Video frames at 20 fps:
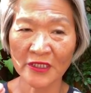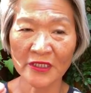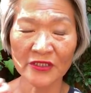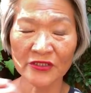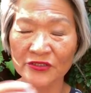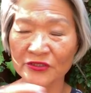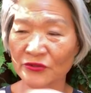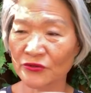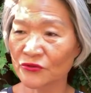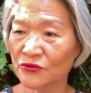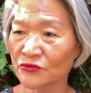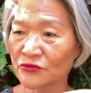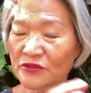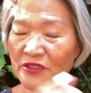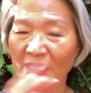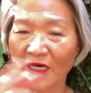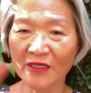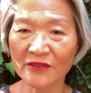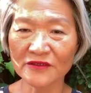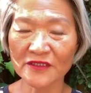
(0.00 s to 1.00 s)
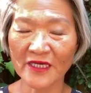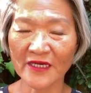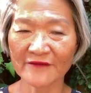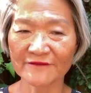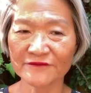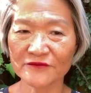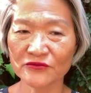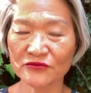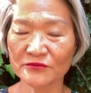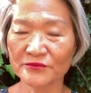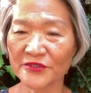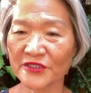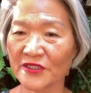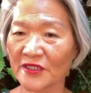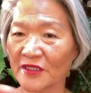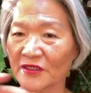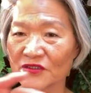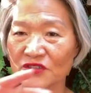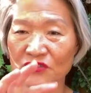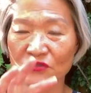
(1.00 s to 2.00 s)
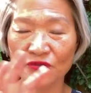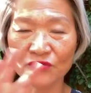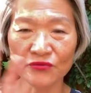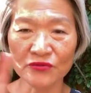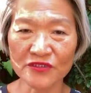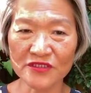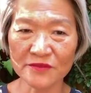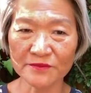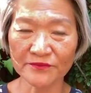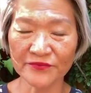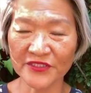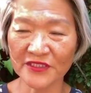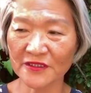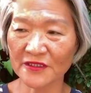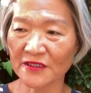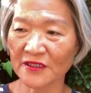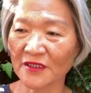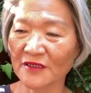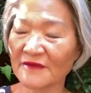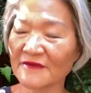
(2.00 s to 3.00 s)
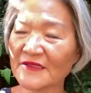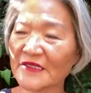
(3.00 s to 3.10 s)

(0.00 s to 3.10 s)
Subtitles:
You do not have to be a school speaker.